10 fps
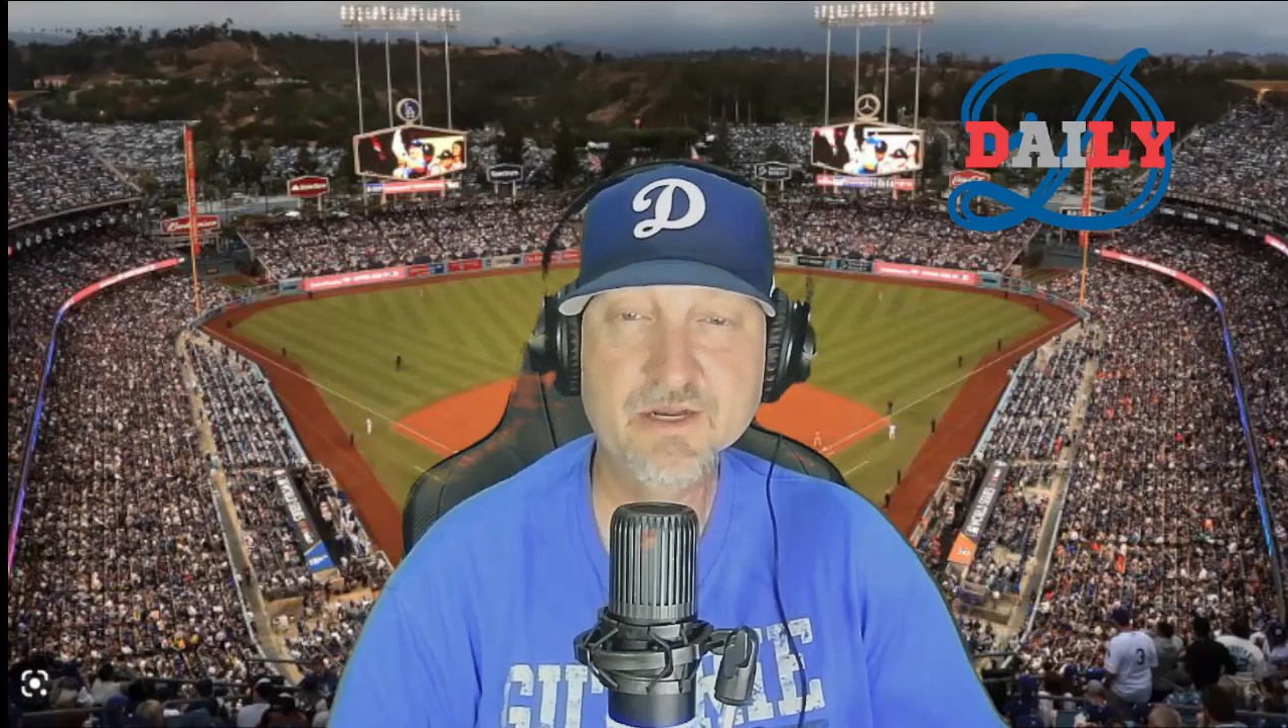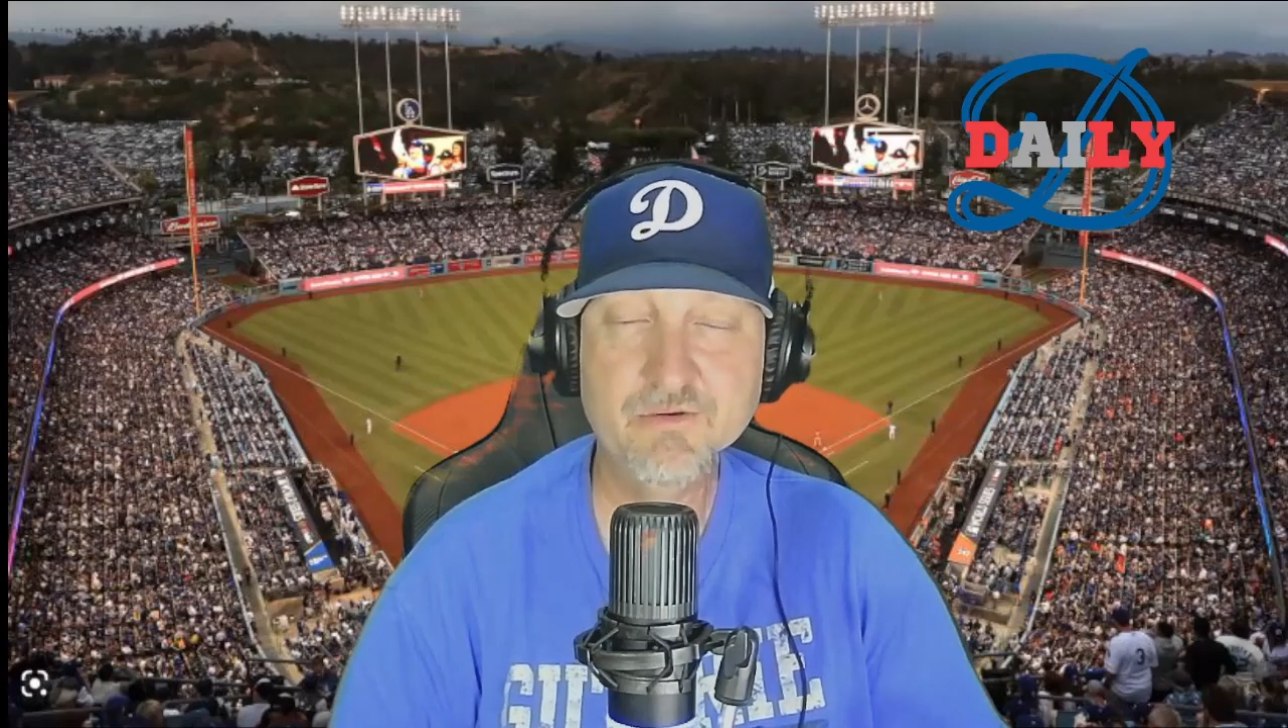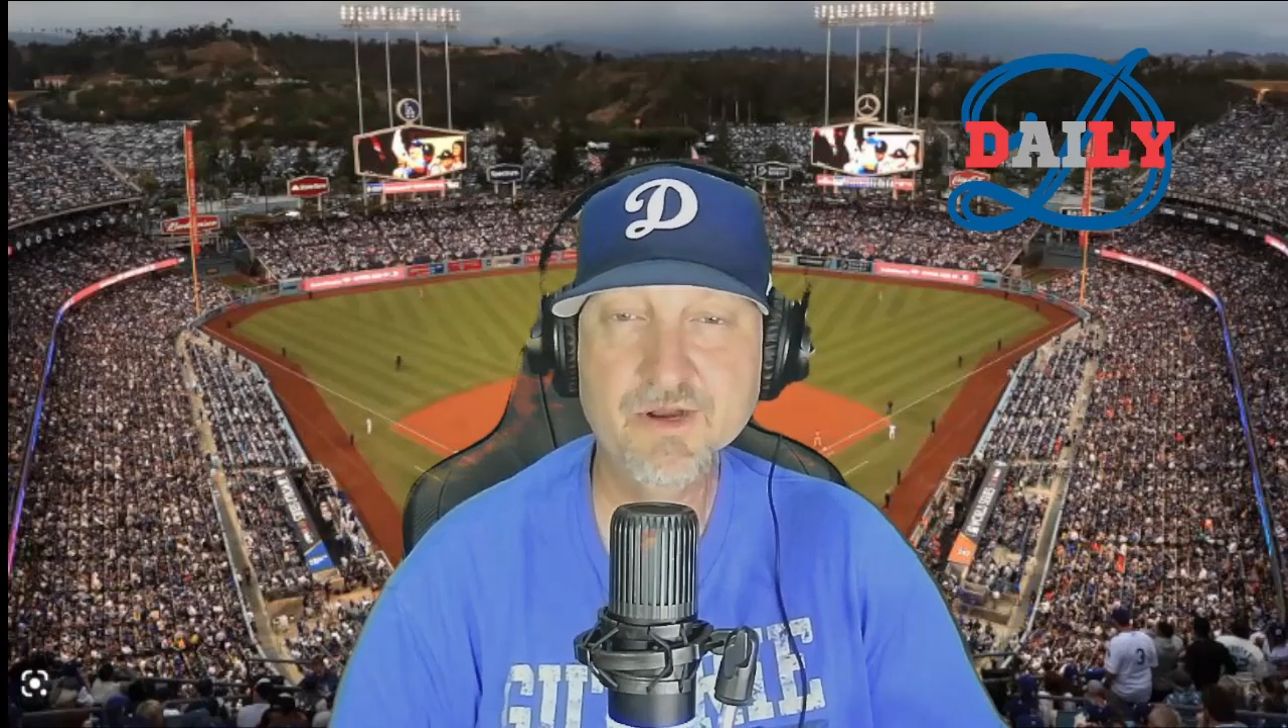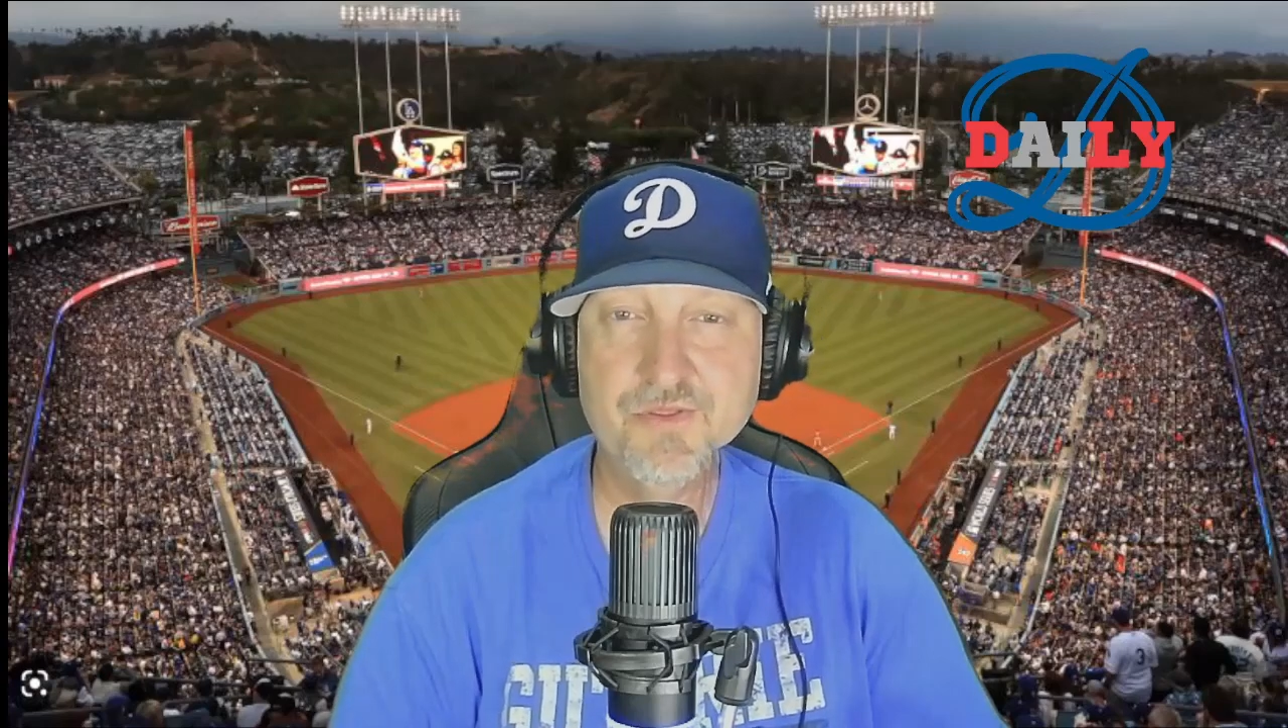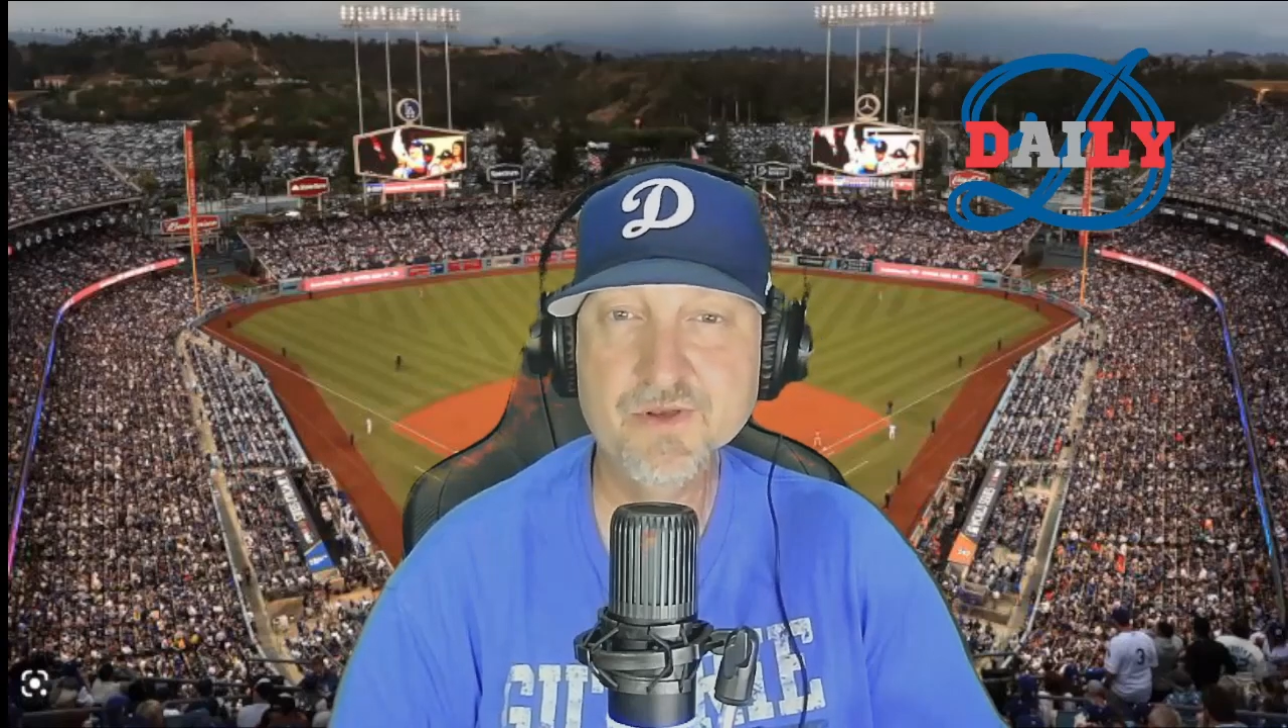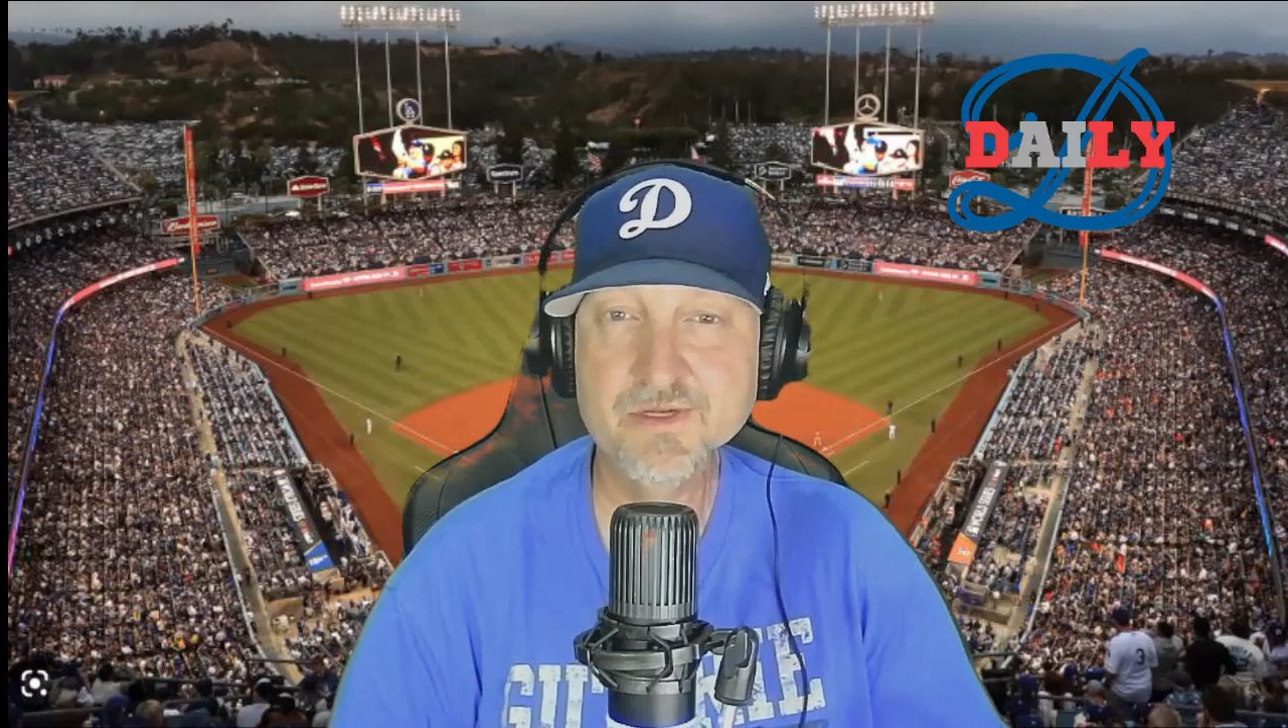agree with the